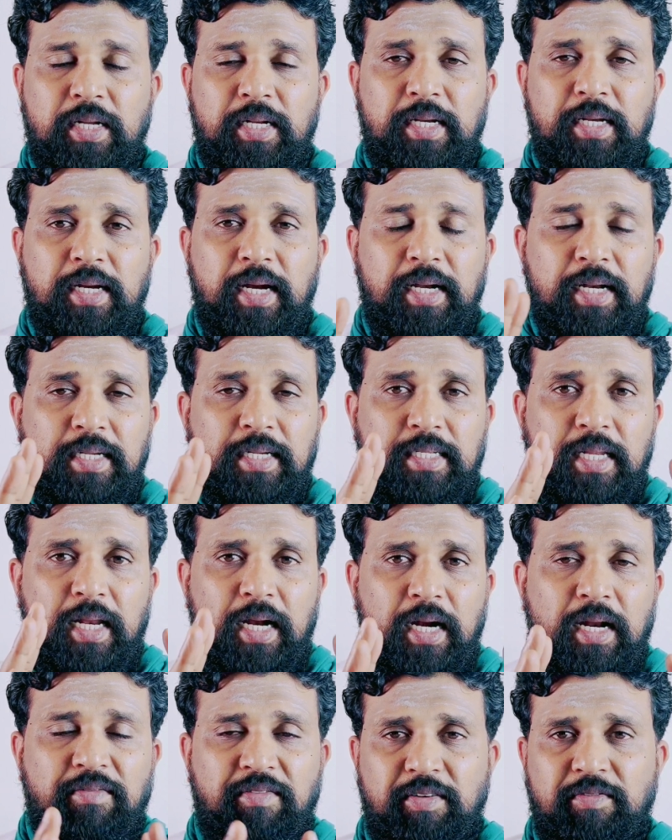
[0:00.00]
and it contains a
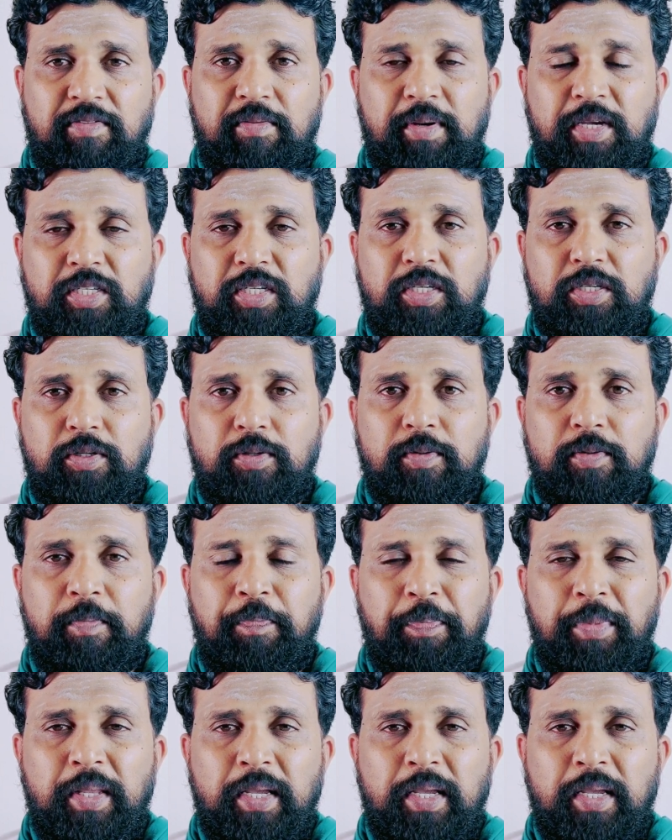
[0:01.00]
lot of information too.